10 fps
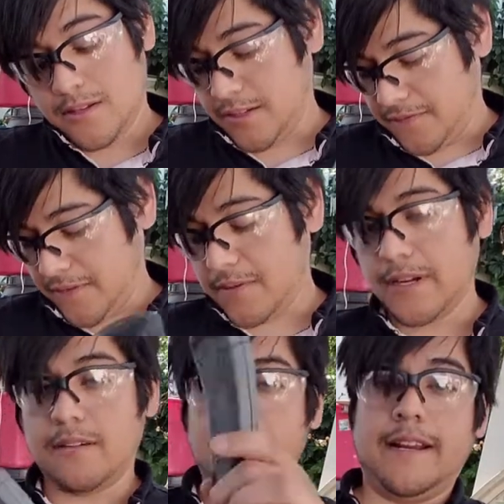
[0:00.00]
just found
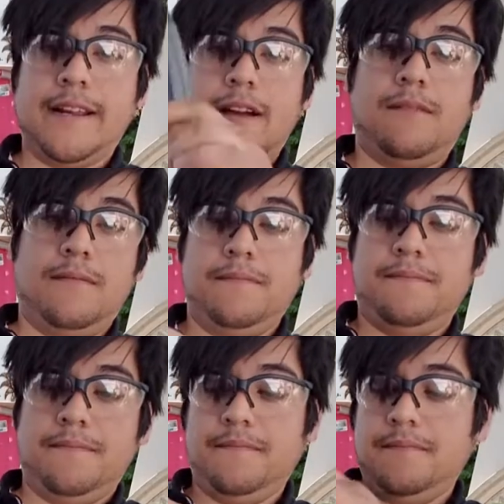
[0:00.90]
out right now.
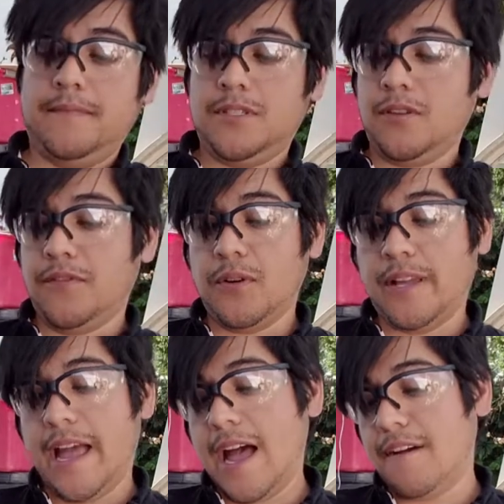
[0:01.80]
So if you're,
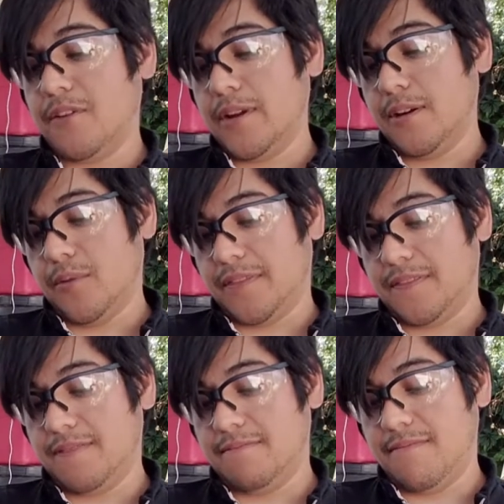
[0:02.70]
yeah, if you're hit with
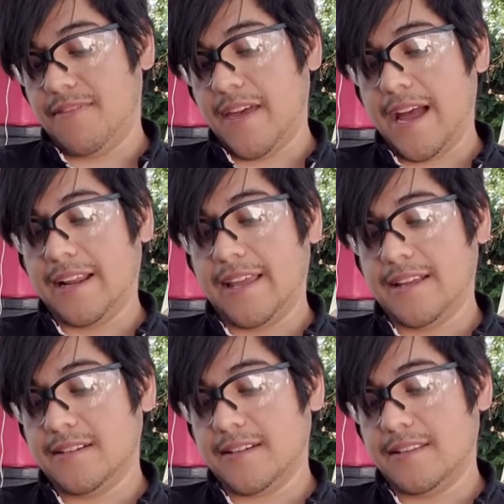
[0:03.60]
that
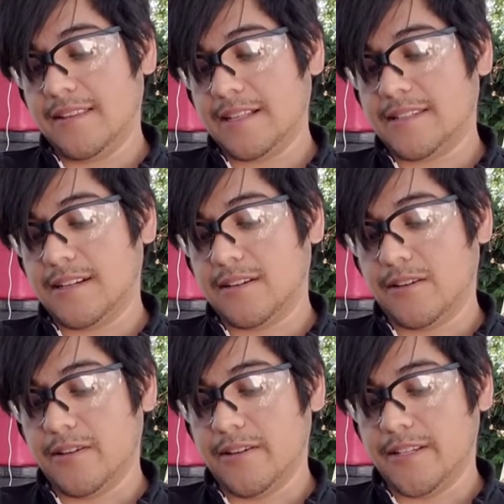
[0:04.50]
end, that's gonna
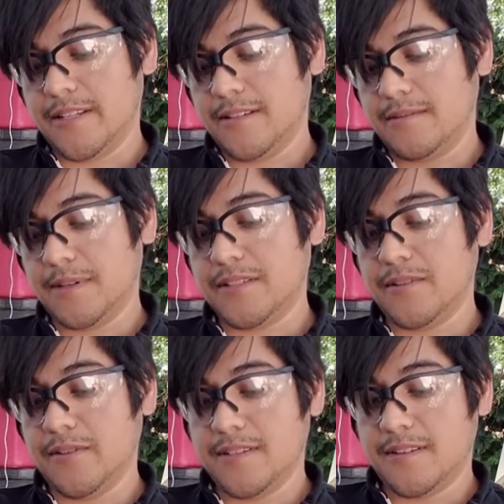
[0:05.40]
hurt because
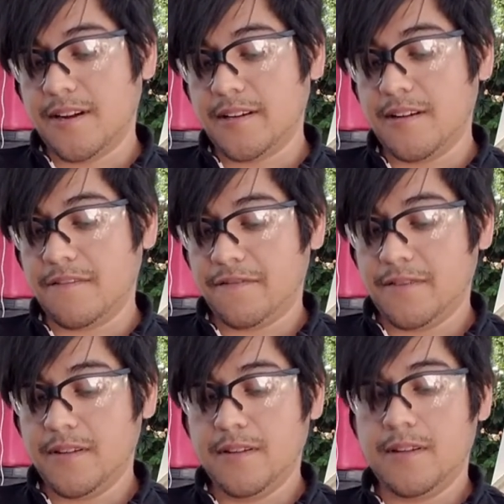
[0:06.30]
there is not enough
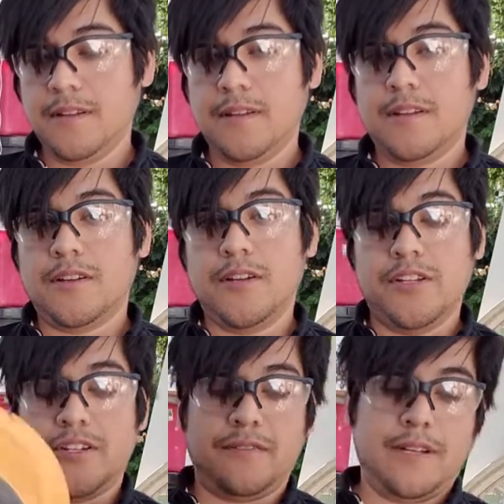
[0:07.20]

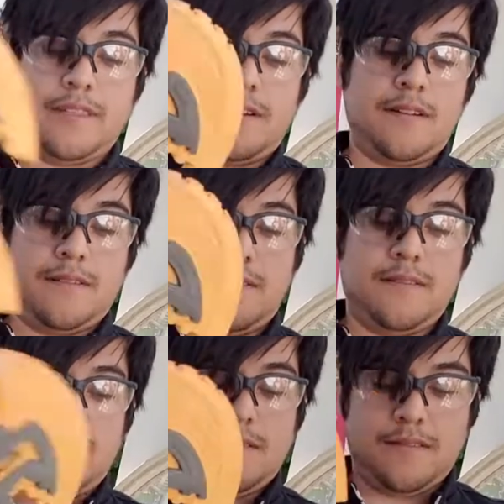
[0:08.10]
cushion right there.
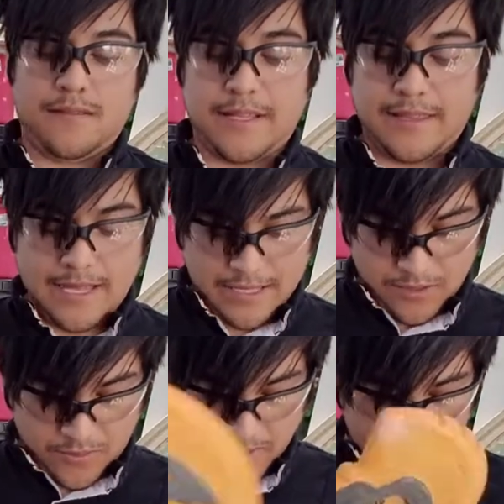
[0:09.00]
Like that's
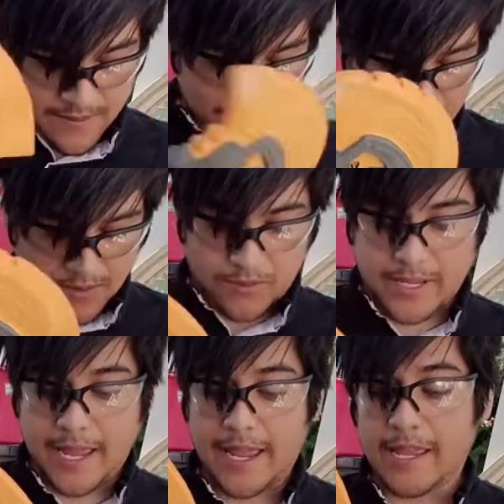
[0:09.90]

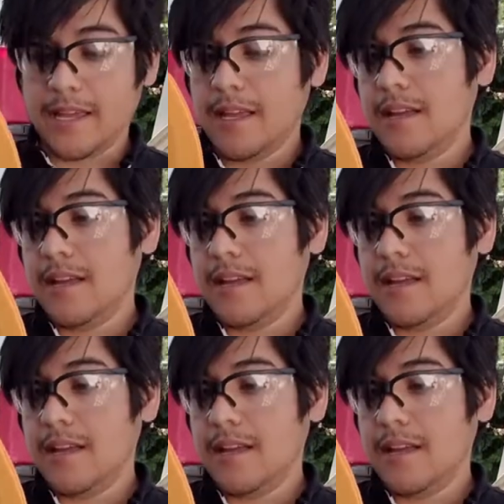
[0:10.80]
okay.